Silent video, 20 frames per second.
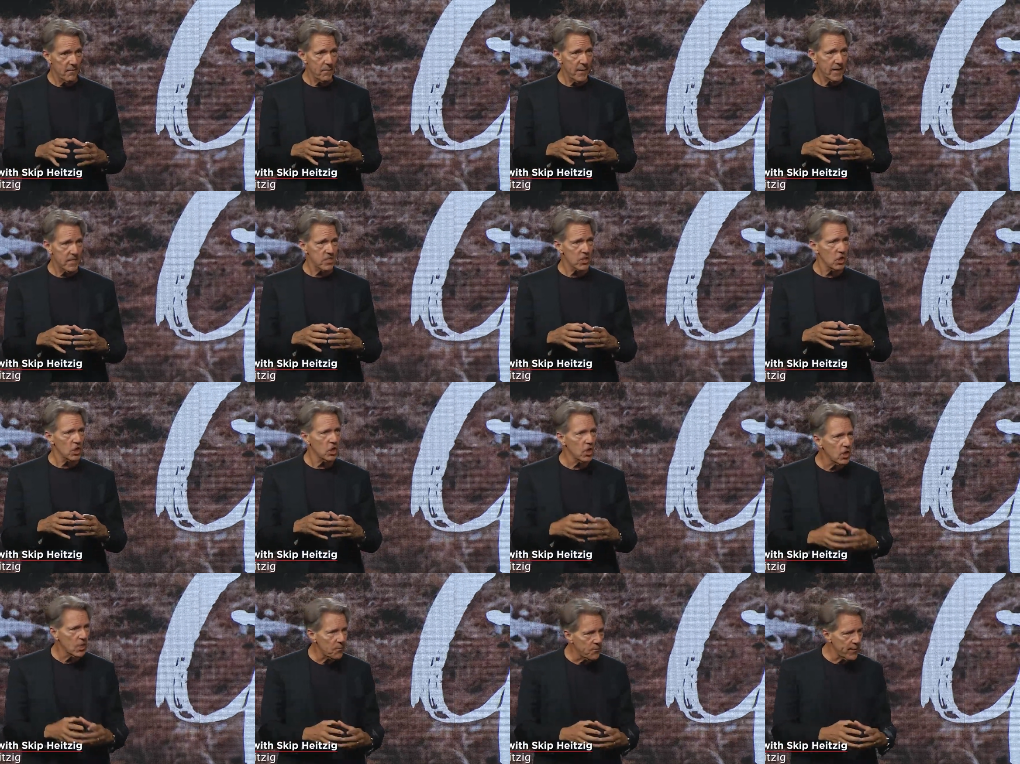makes it
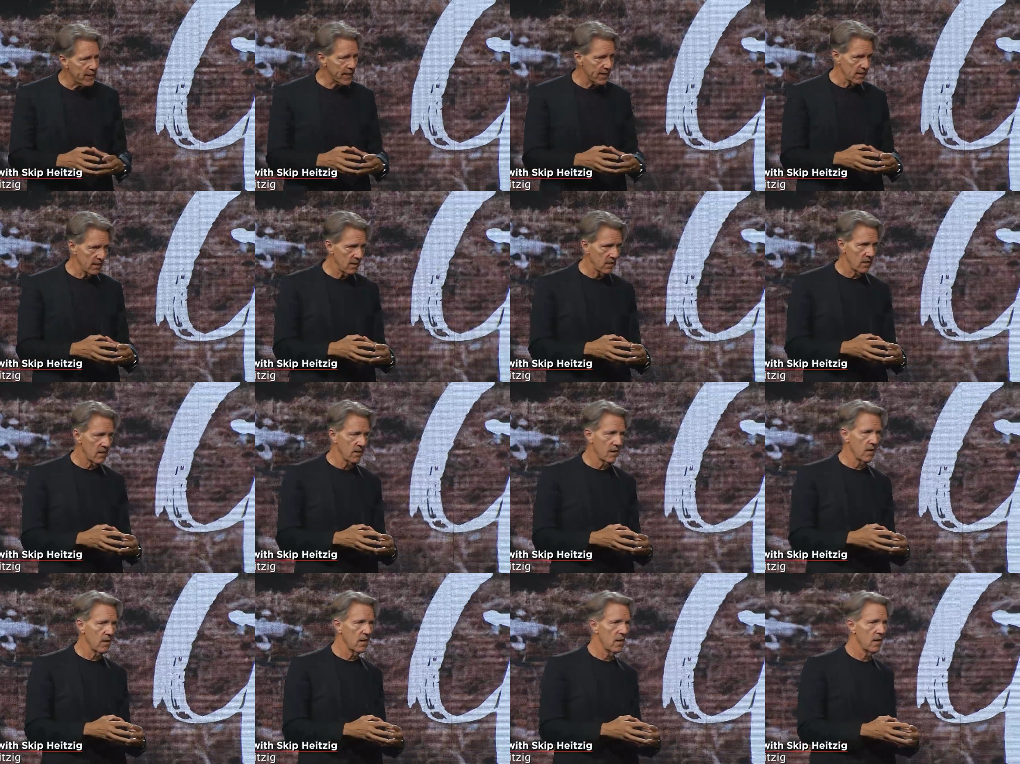look bigger.
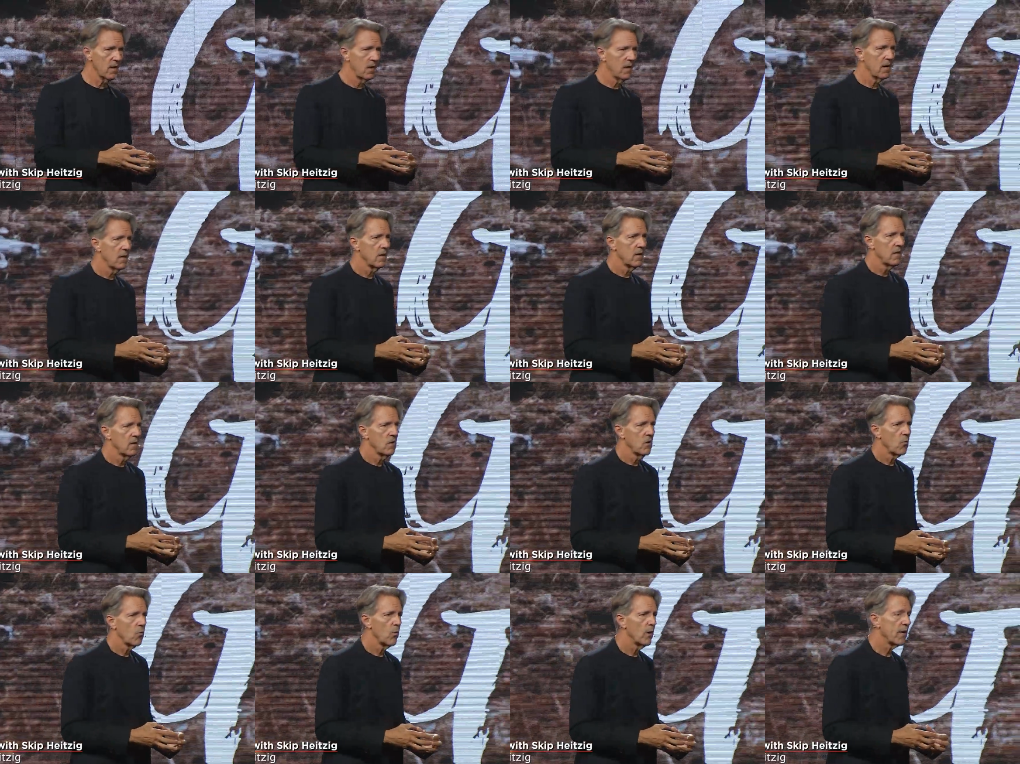
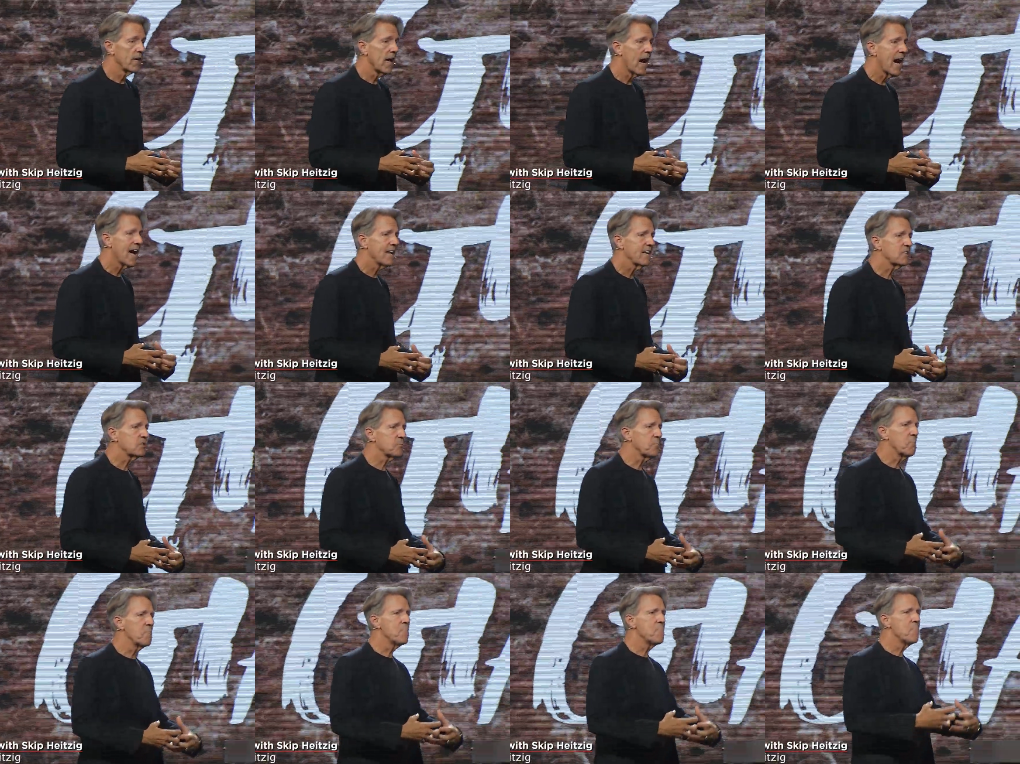When God
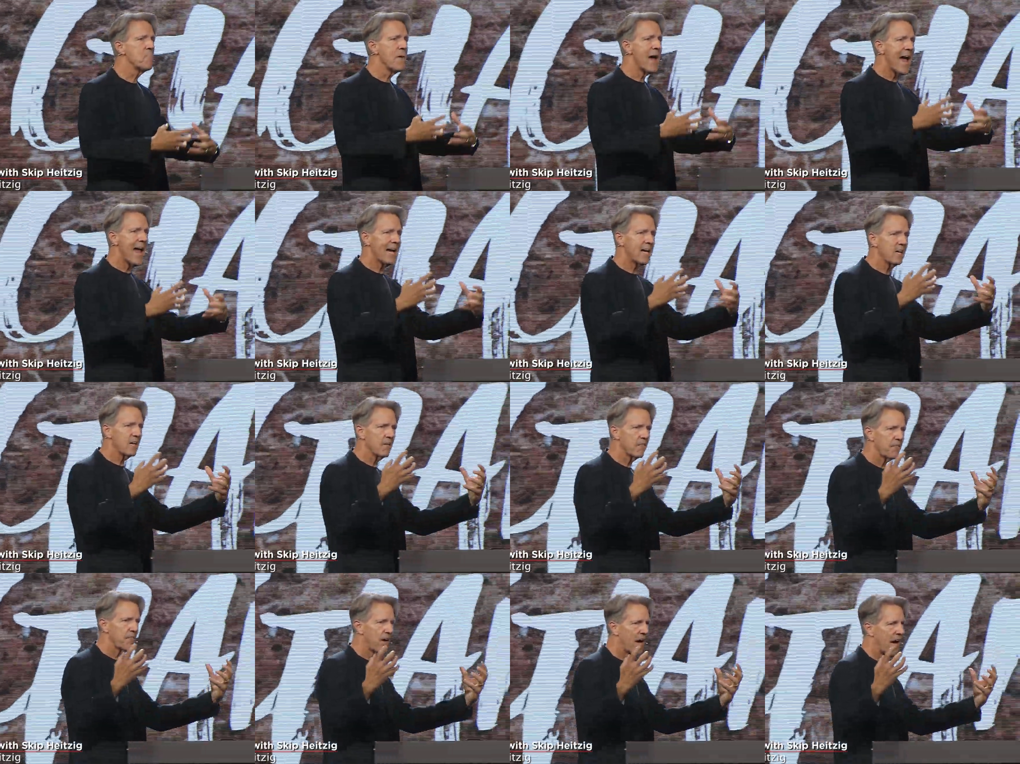is
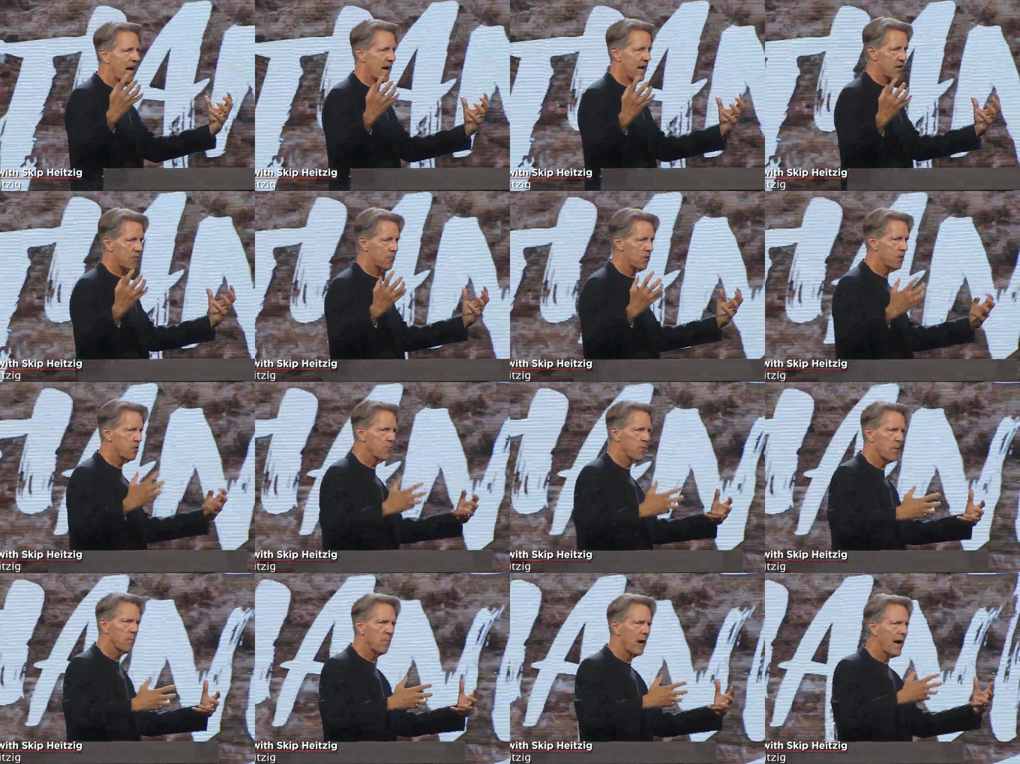magnified, when you
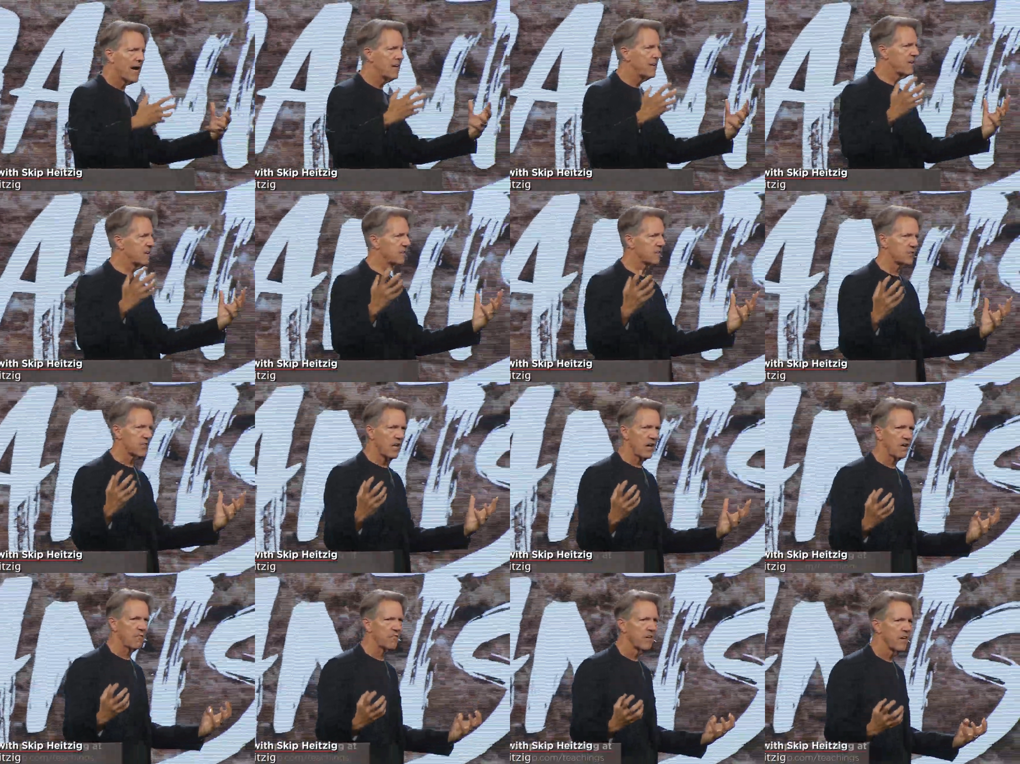remind
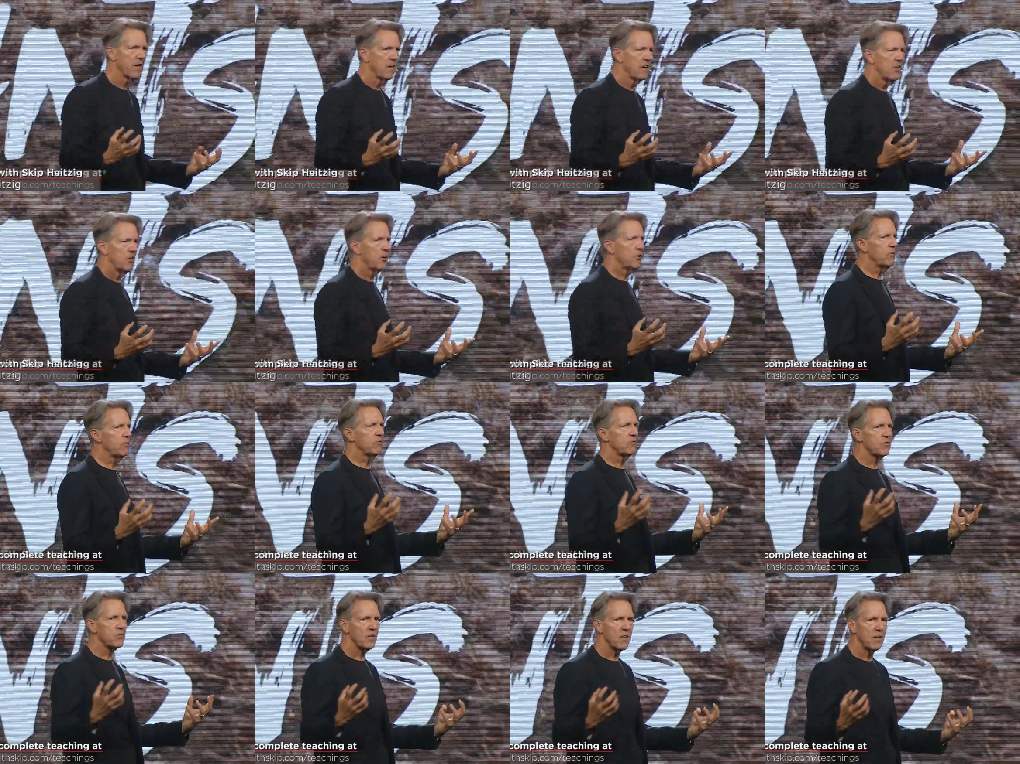yourself
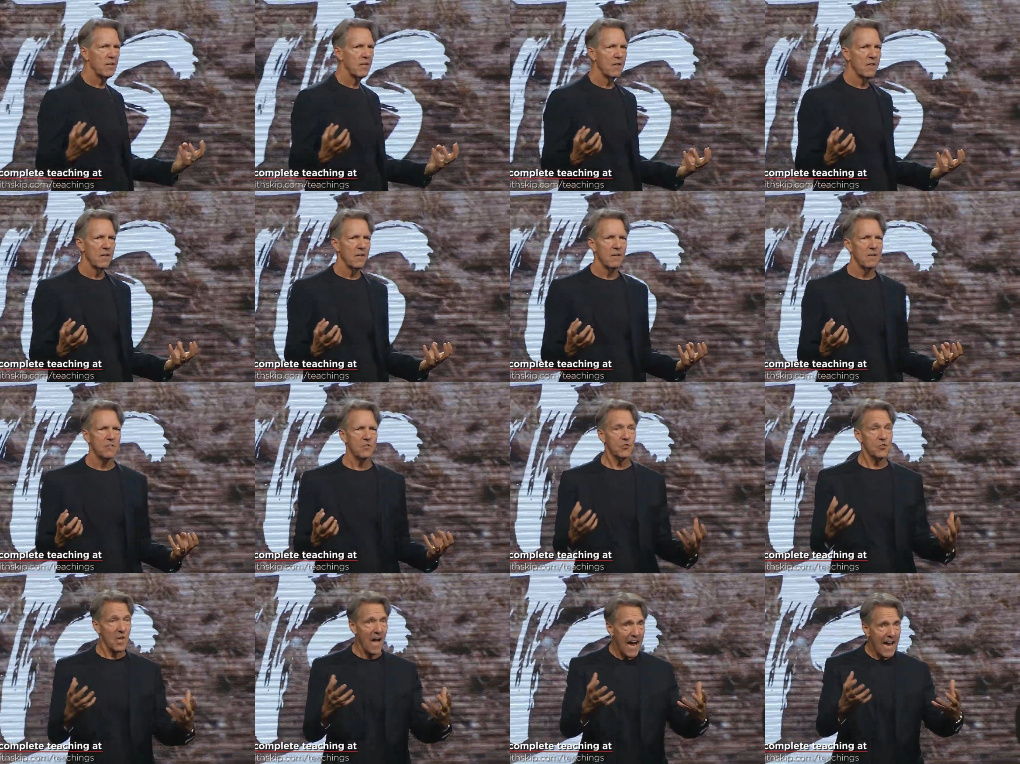whose
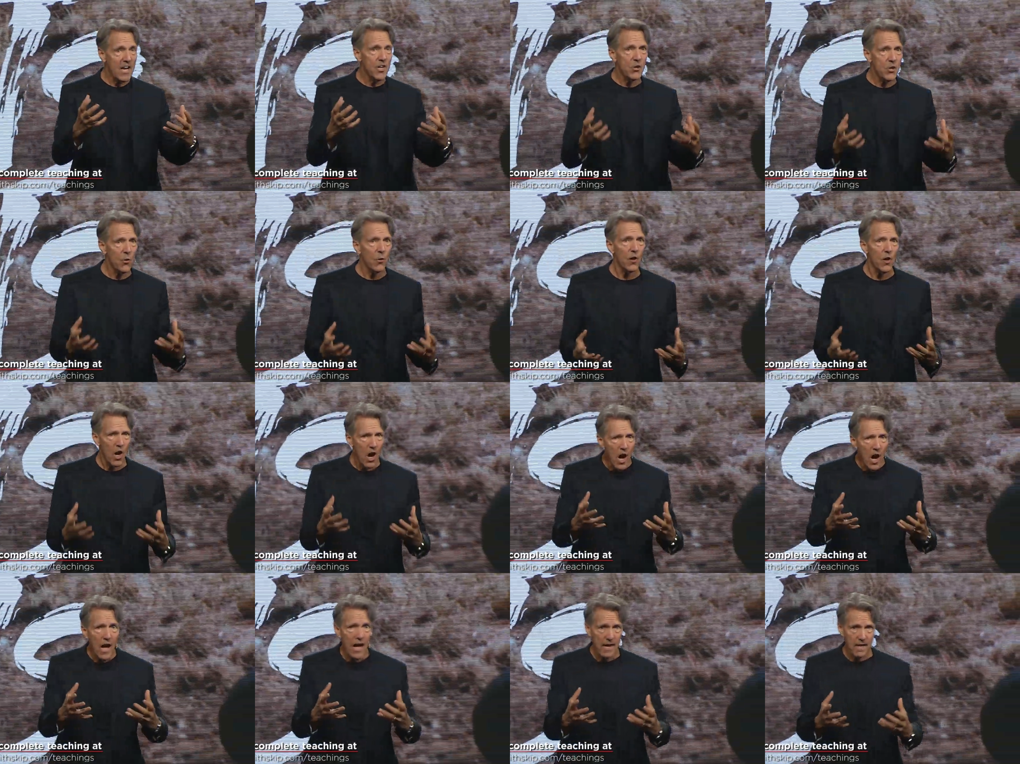side you're
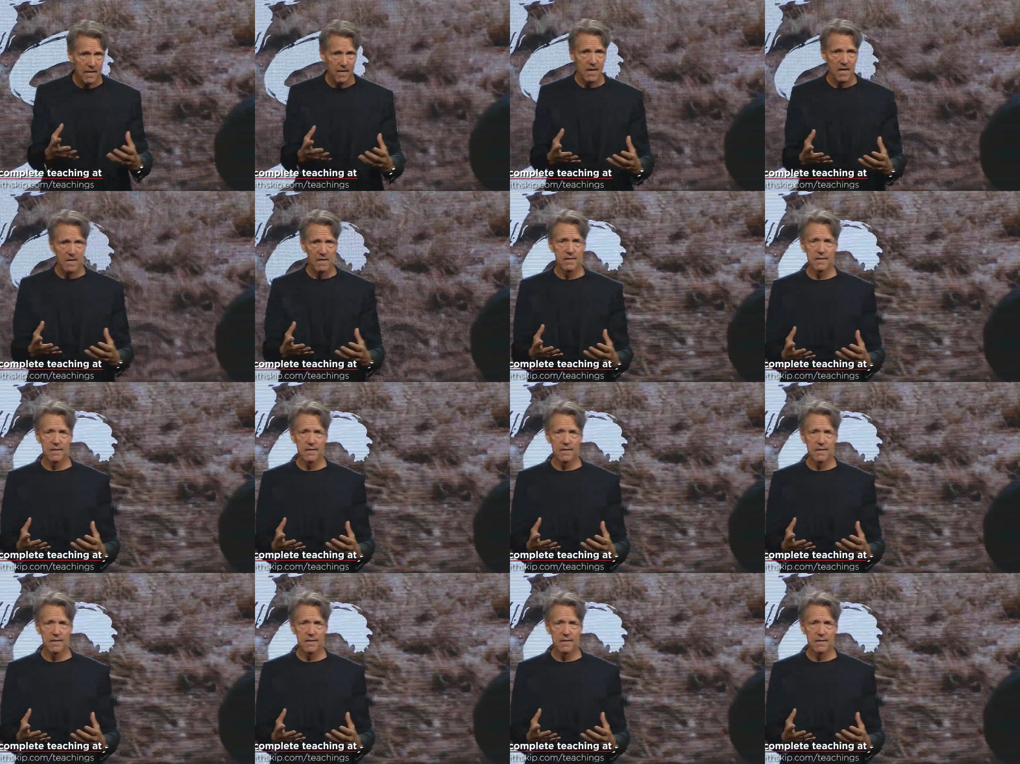on,